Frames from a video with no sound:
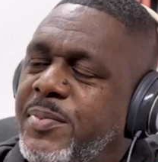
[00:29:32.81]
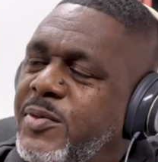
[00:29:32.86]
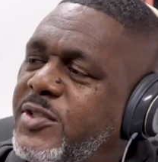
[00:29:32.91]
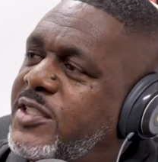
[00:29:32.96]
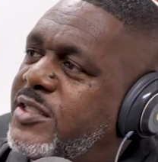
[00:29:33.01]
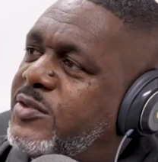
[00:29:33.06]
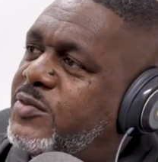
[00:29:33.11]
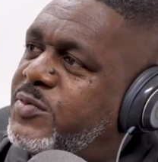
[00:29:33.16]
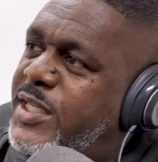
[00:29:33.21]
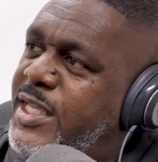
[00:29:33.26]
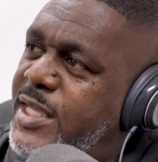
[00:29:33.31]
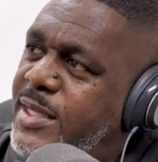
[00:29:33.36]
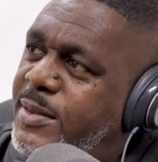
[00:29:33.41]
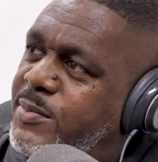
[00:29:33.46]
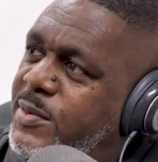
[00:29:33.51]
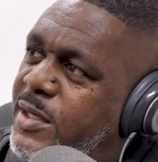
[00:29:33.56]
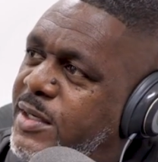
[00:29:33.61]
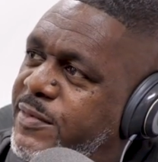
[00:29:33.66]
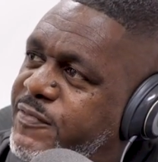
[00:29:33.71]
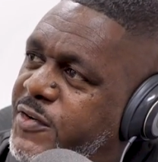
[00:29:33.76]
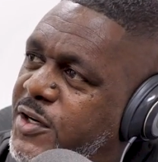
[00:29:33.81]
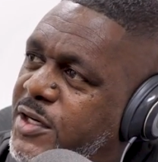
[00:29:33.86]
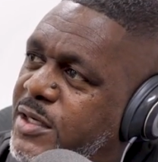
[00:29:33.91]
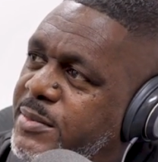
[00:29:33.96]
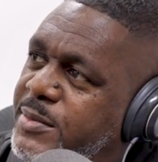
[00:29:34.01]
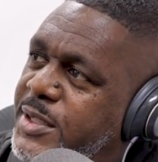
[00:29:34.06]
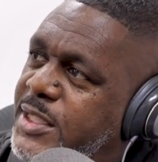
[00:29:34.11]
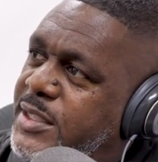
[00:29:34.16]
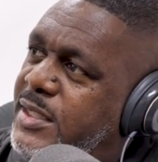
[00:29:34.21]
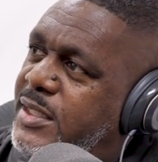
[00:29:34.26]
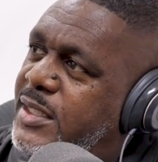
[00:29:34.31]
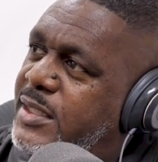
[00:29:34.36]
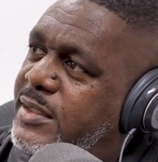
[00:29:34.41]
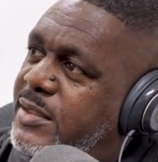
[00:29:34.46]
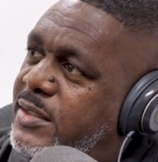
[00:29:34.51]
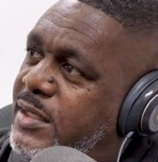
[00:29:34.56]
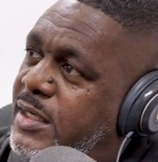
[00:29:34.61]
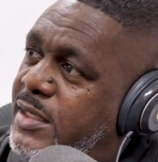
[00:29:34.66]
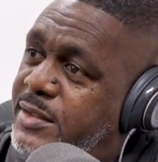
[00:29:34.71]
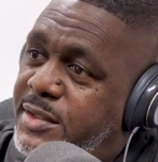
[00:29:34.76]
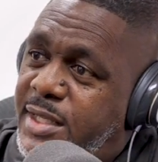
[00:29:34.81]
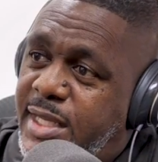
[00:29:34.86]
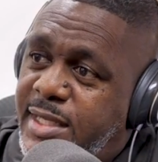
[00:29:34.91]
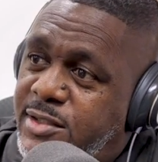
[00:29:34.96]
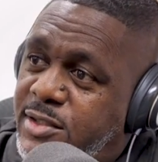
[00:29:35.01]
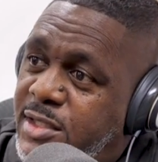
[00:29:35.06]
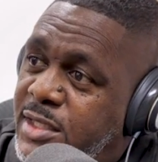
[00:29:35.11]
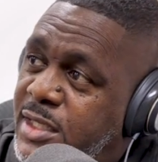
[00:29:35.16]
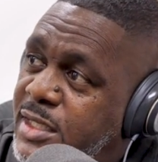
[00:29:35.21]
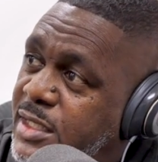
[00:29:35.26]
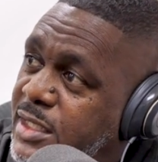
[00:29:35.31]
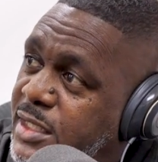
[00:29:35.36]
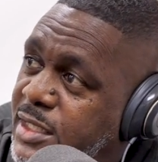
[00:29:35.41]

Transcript: people just keep affirming that